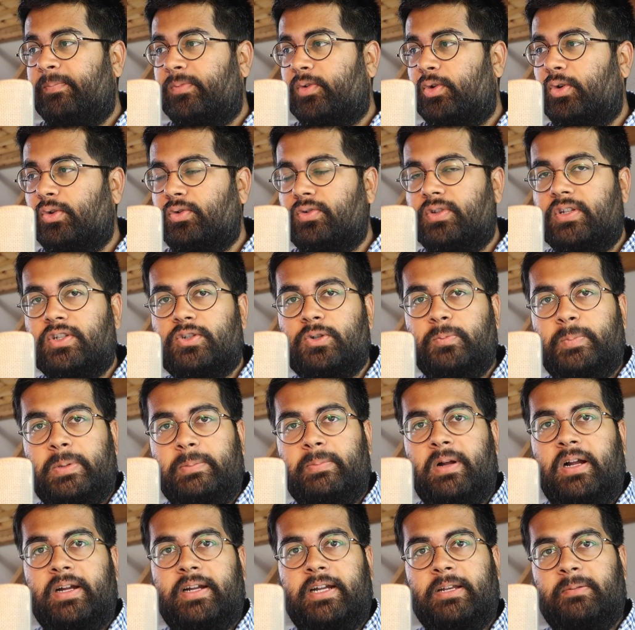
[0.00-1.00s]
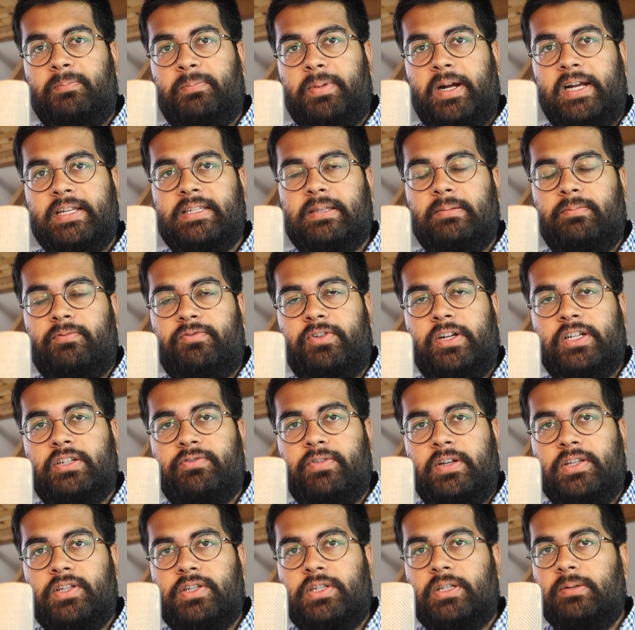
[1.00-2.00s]
Go to the supermarket, buy some fresh
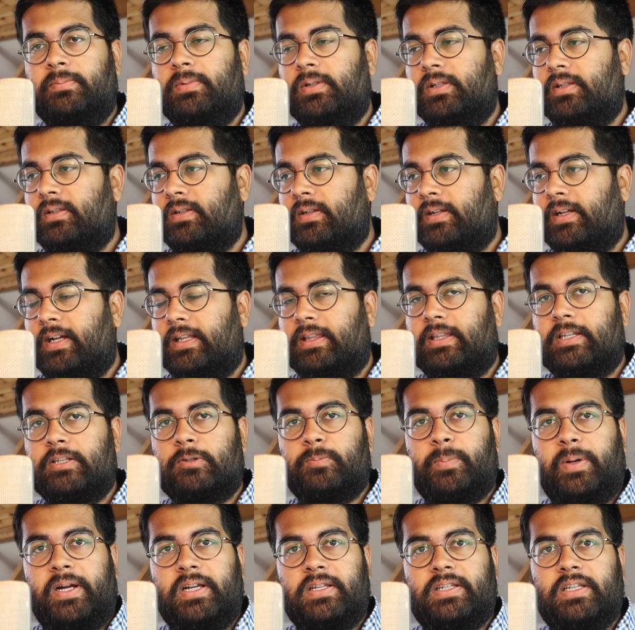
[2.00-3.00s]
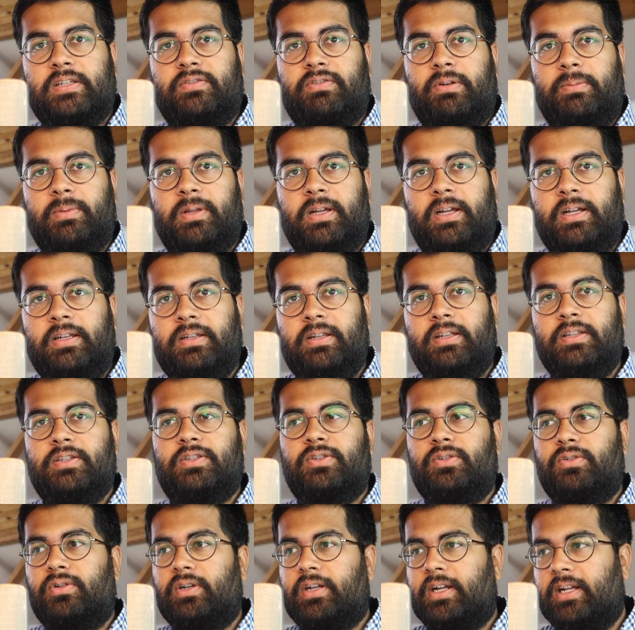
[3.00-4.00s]
vegetables, get the spices from the Indian
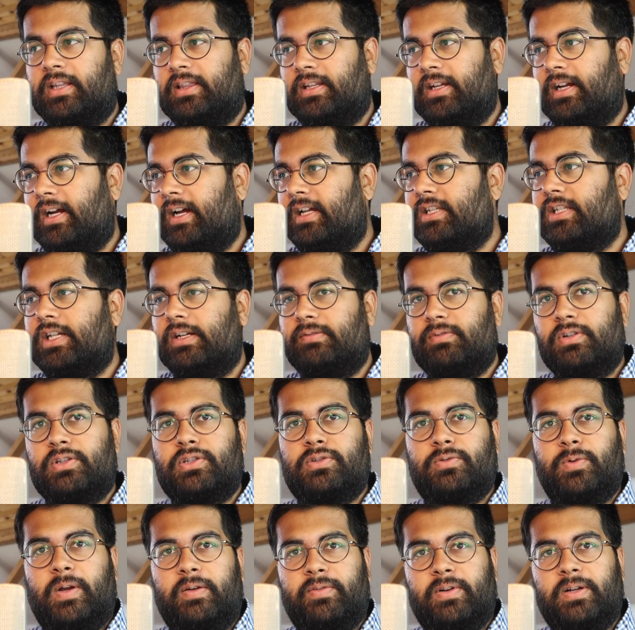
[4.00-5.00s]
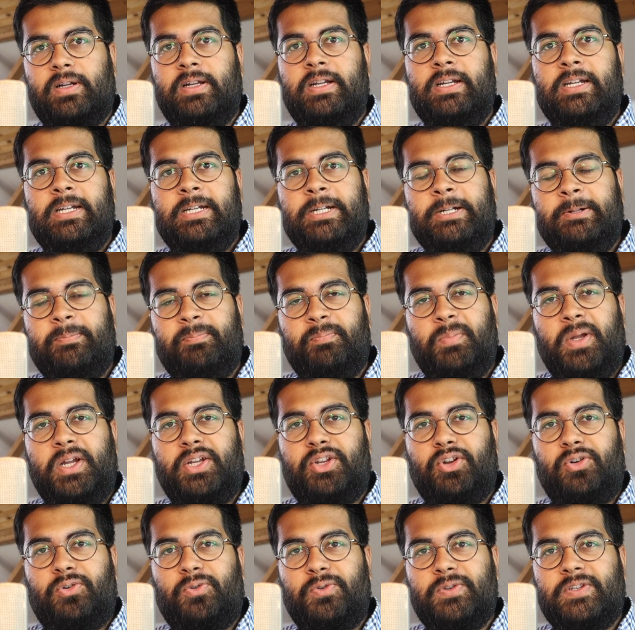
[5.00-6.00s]
store, get the atta whatsoever,
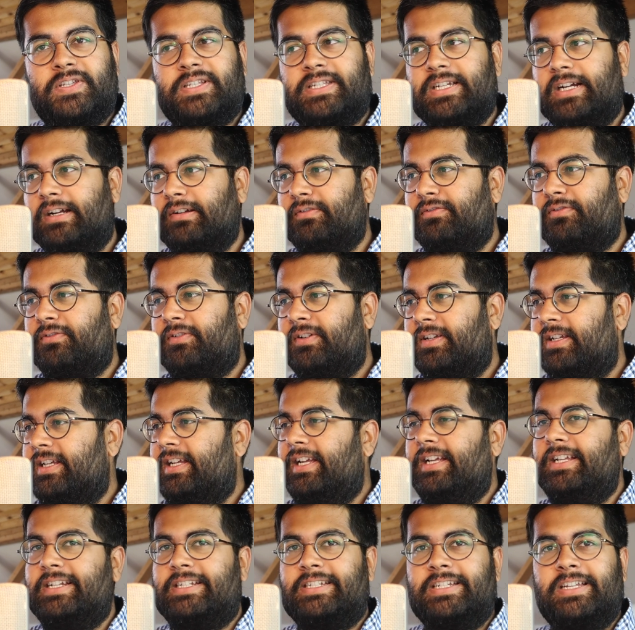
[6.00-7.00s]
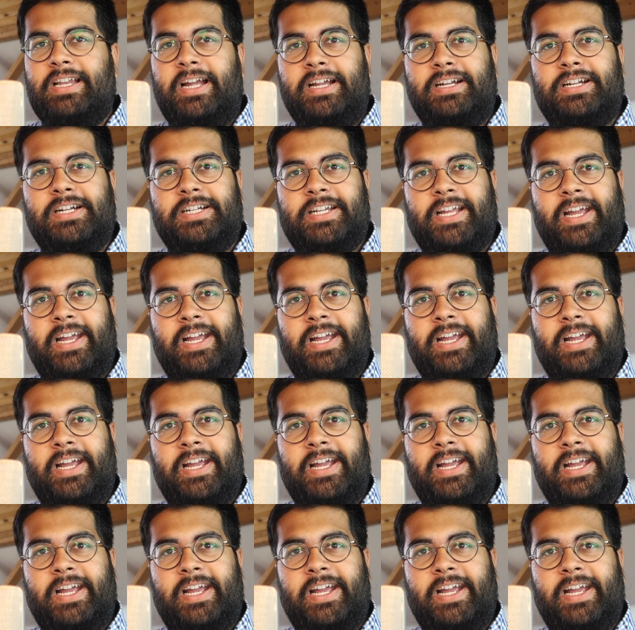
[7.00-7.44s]
make your own stuff, eat like a